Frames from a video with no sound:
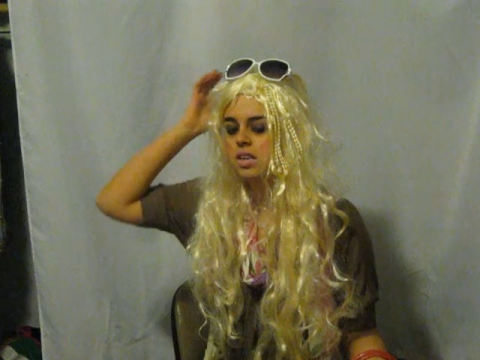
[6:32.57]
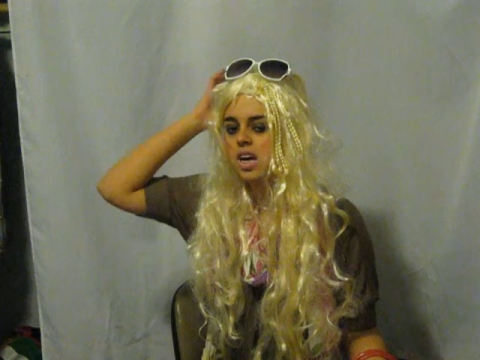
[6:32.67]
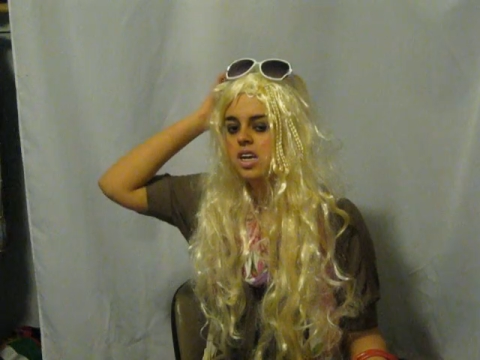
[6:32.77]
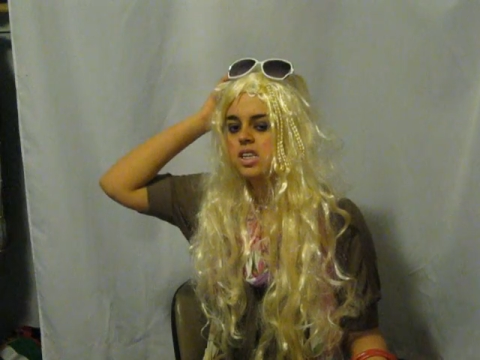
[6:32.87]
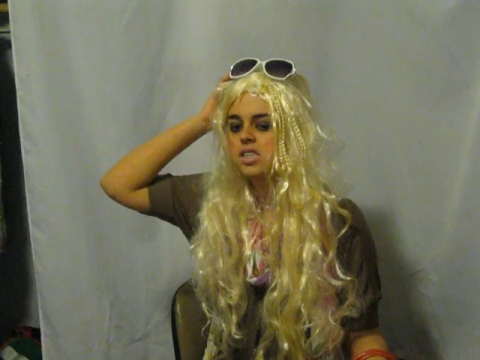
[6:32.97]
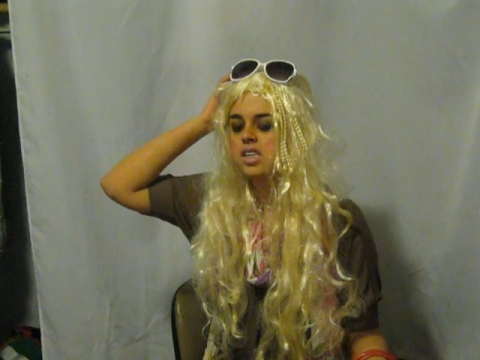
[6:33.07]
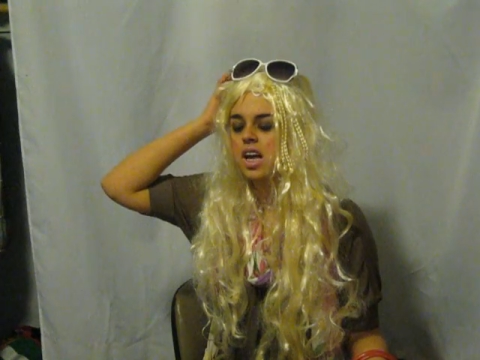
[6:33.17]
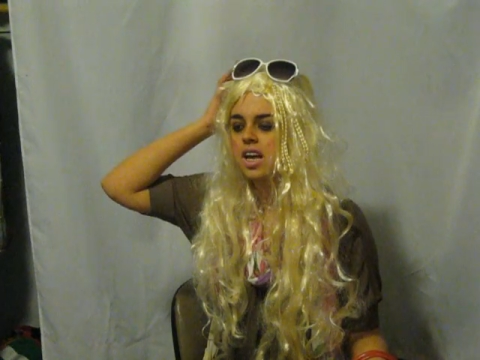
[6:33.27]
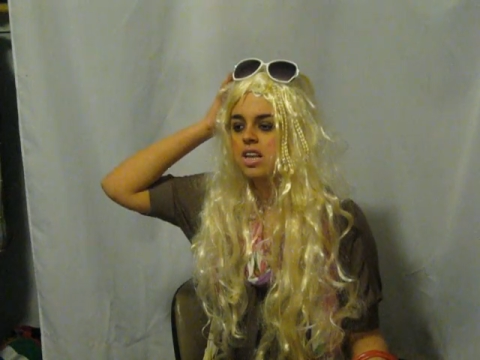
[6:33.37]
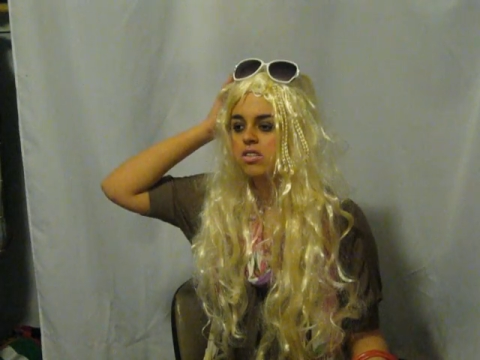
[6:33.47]
Because
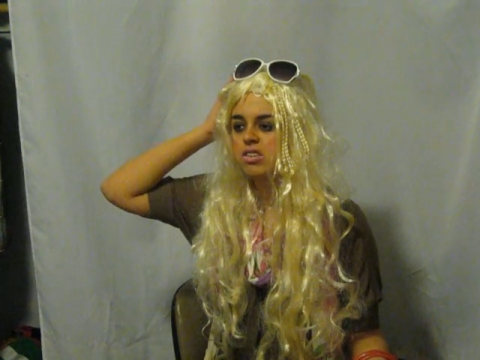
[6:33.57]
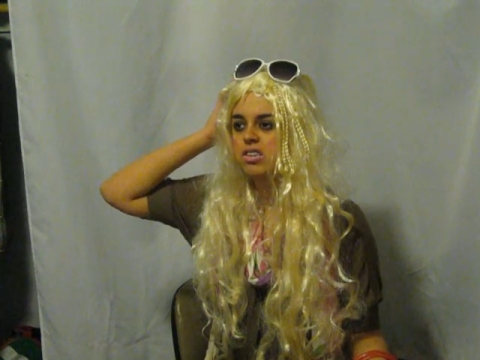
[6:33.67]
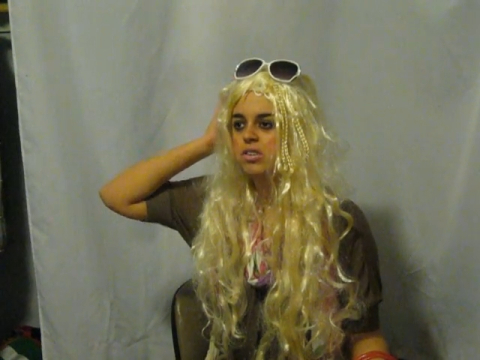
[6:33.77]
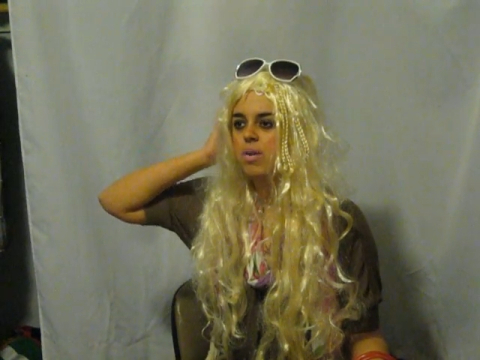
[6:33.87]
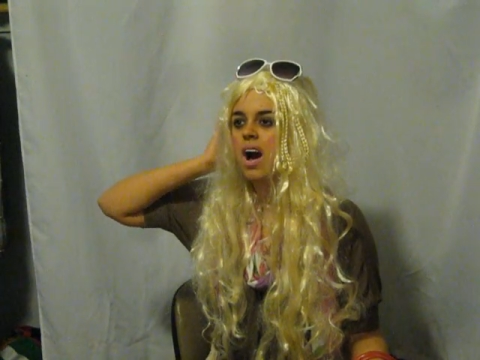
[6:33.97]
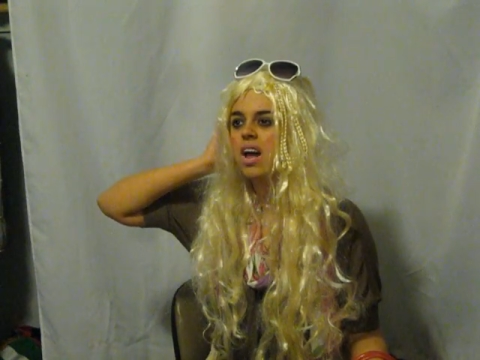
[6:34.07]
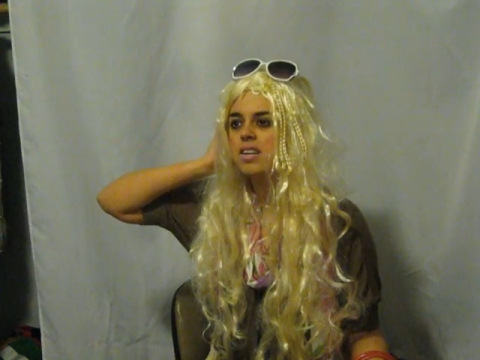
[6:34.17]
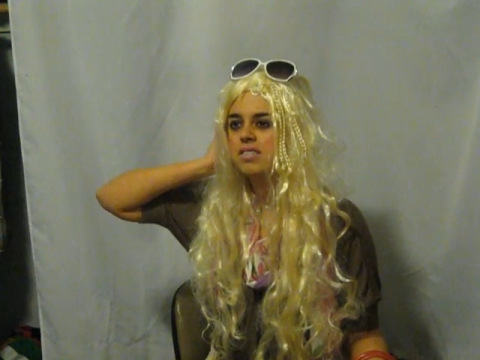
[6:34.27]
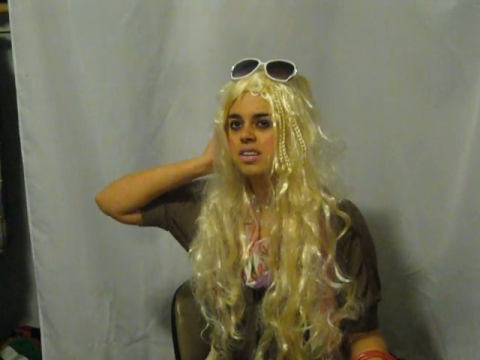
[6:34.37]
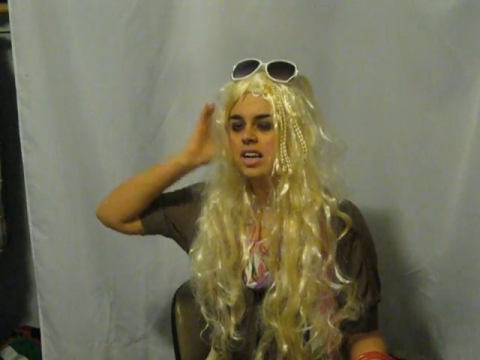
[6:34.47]
I get too
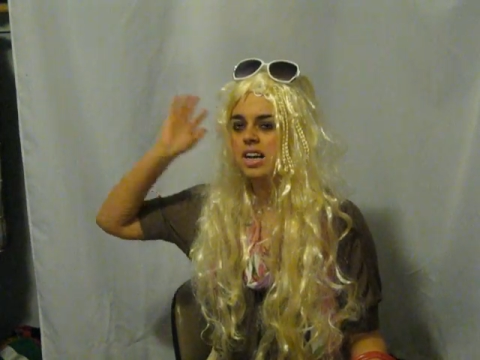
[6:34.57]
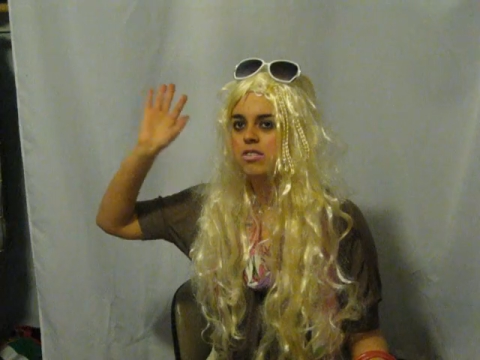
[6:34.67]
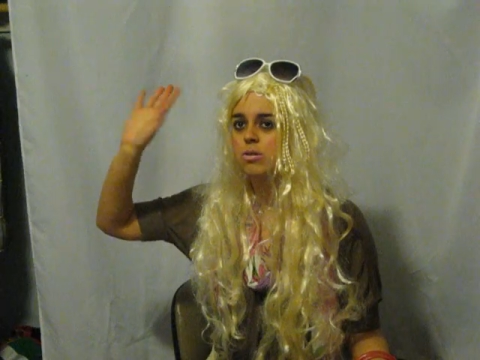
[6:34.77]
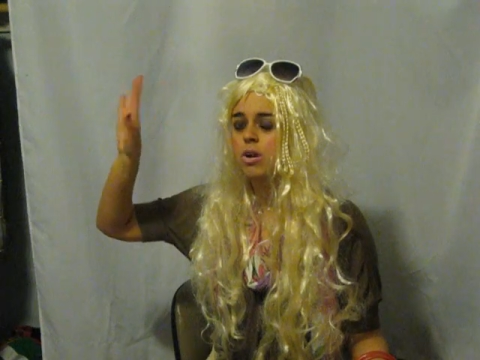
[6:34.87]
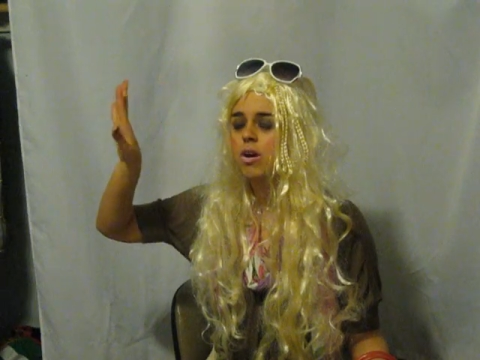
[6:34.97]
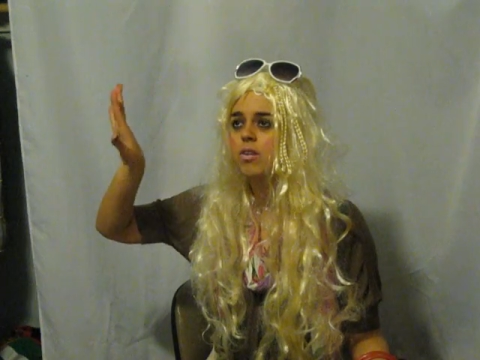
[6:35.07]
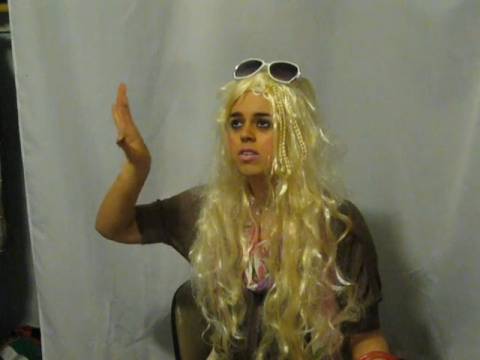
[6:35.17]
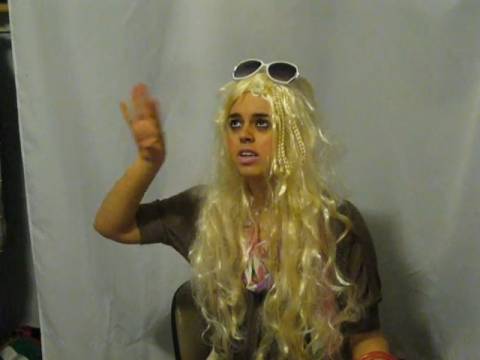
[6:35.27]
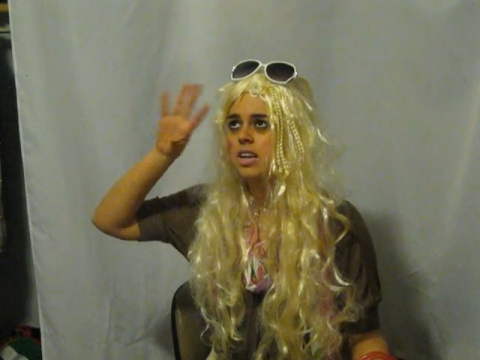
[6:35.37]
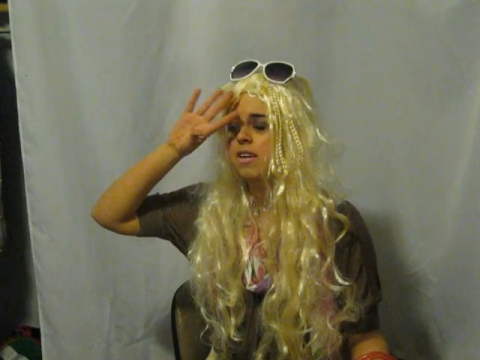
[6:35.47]
hot and I get too
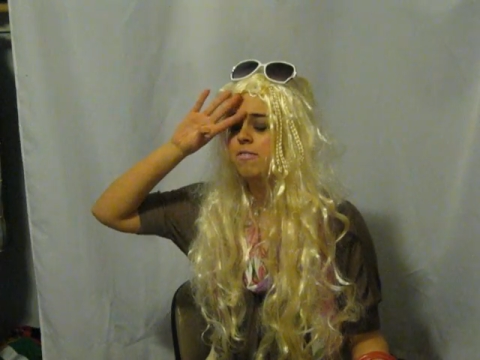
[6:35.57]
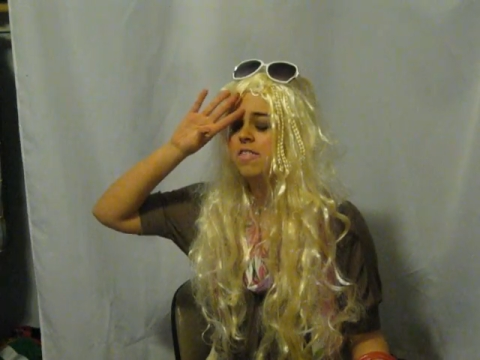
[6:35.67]
cold and I get